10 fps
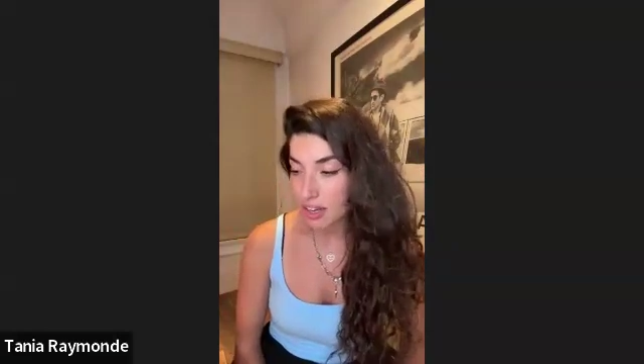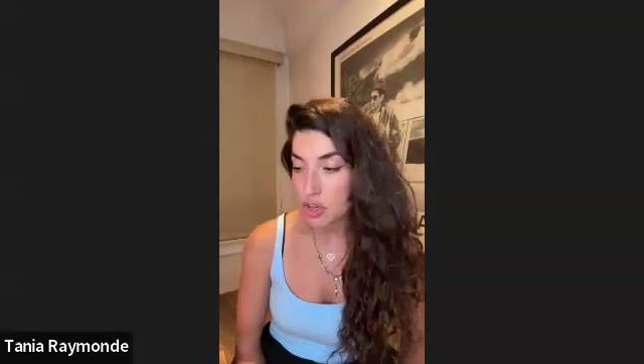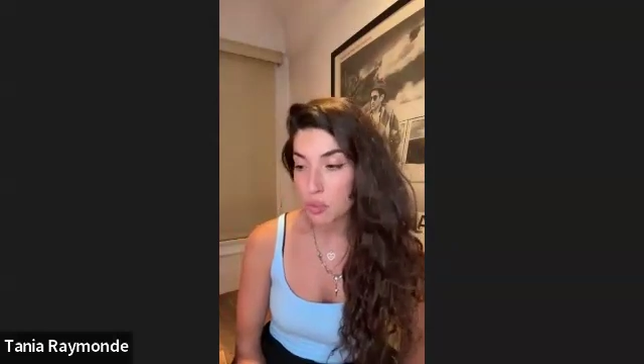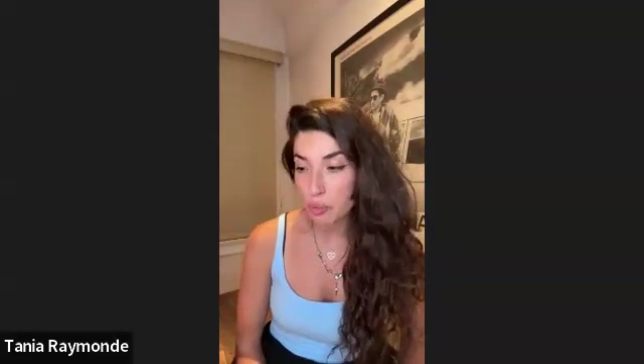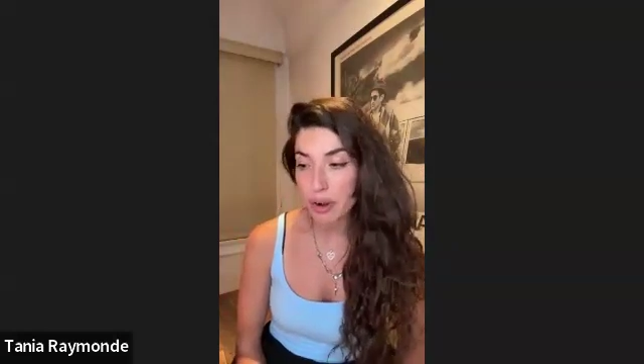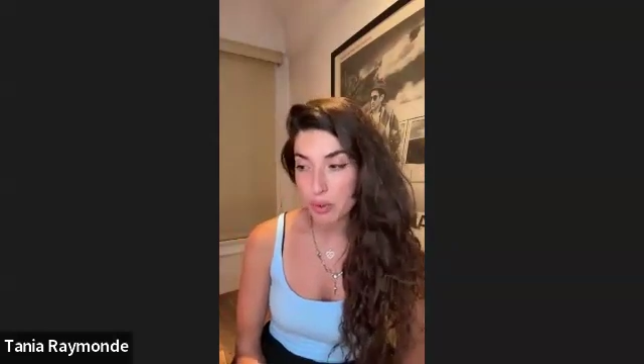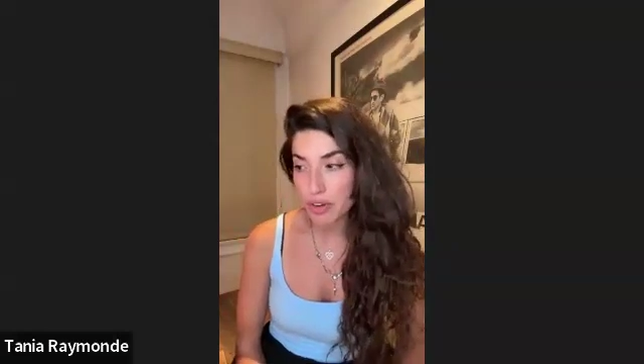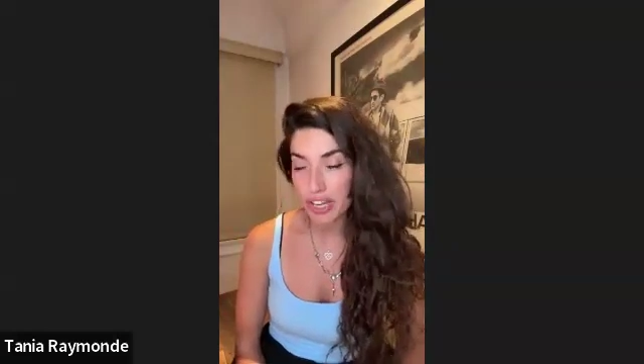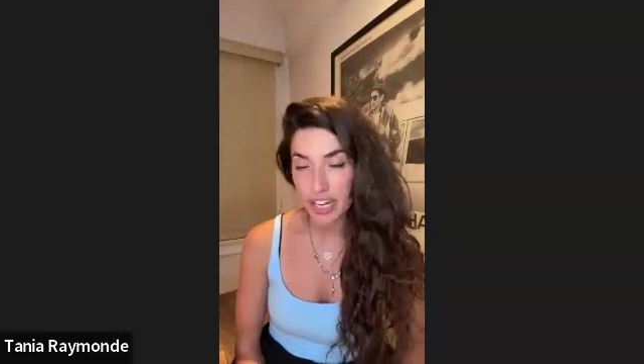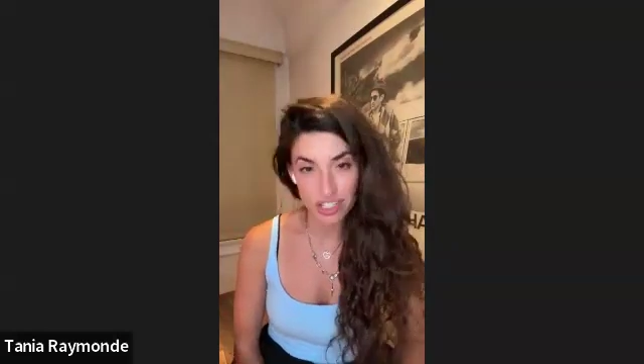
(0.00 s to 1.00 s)
career when
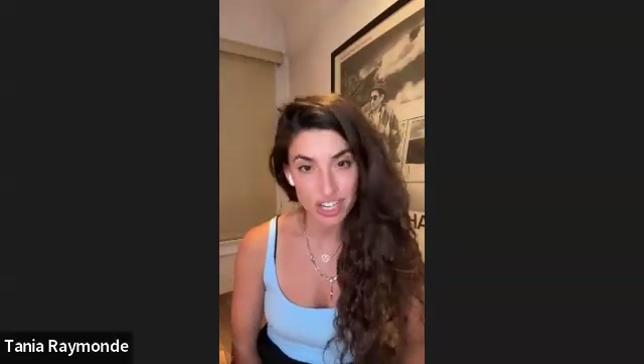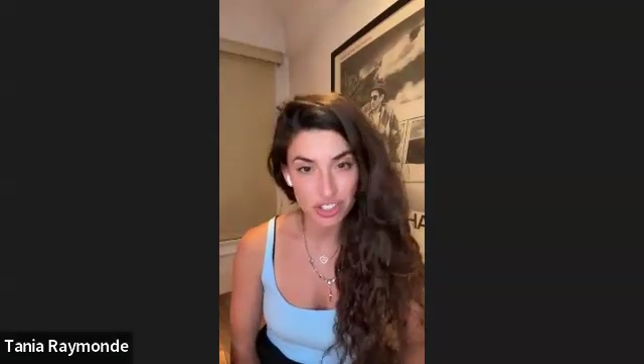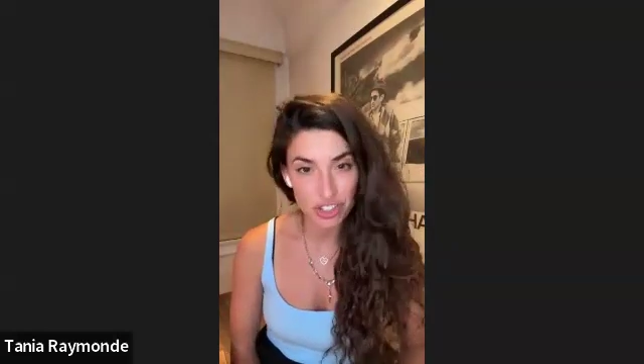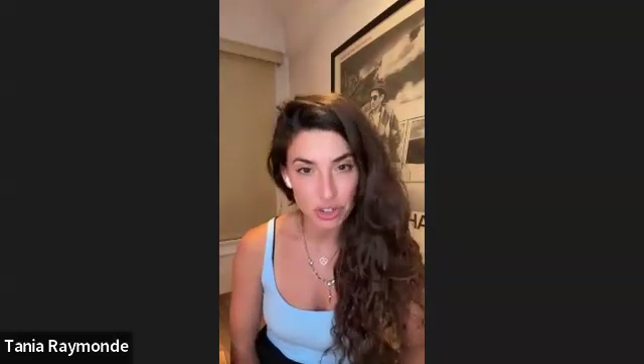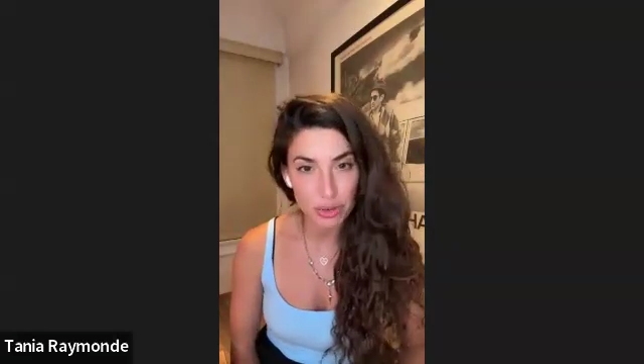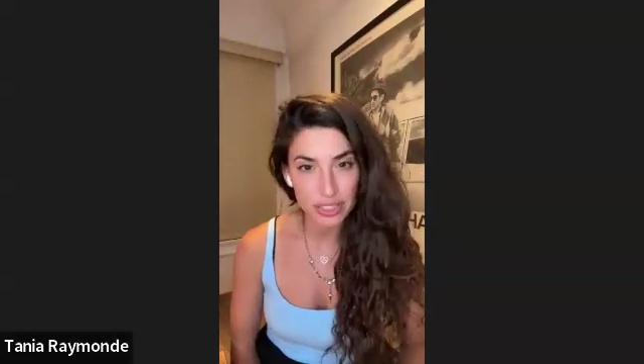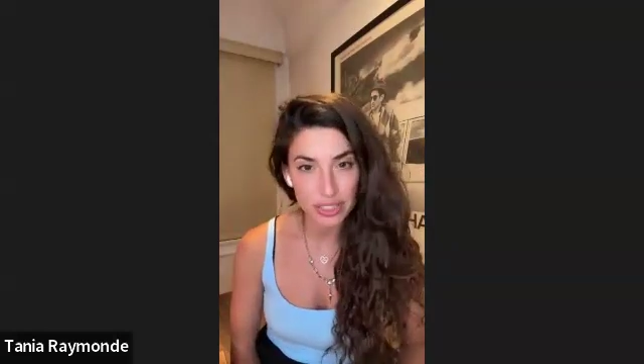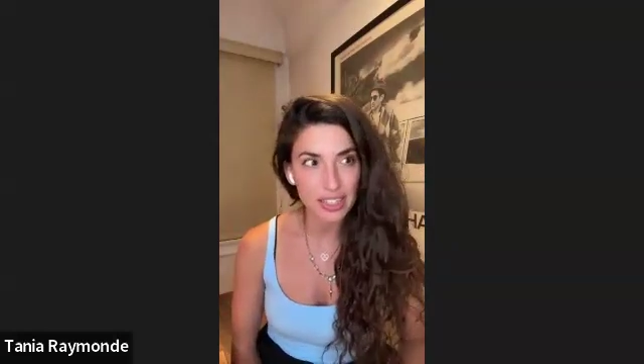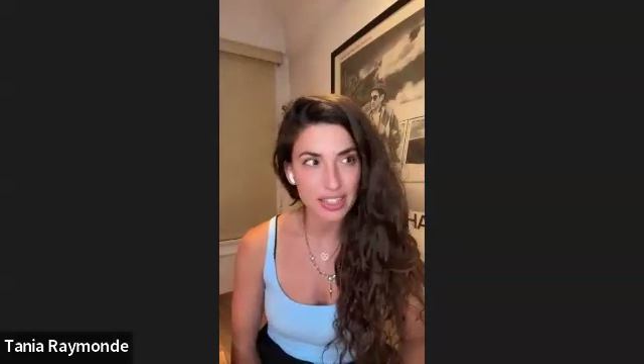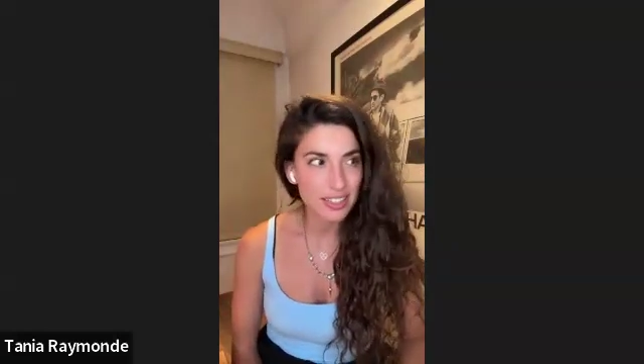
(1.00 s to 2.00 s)
you get a chance to do it,
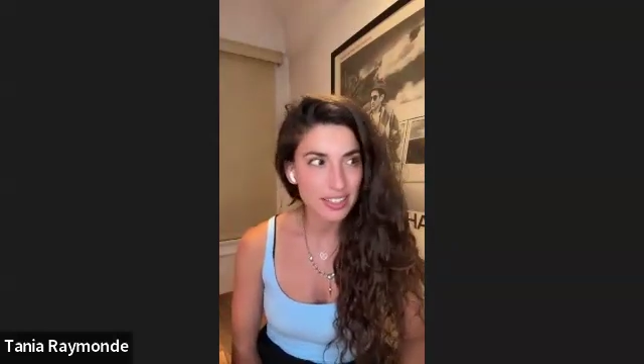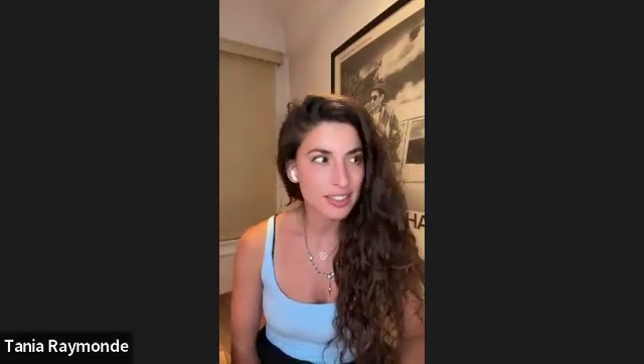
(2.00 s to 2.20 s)
that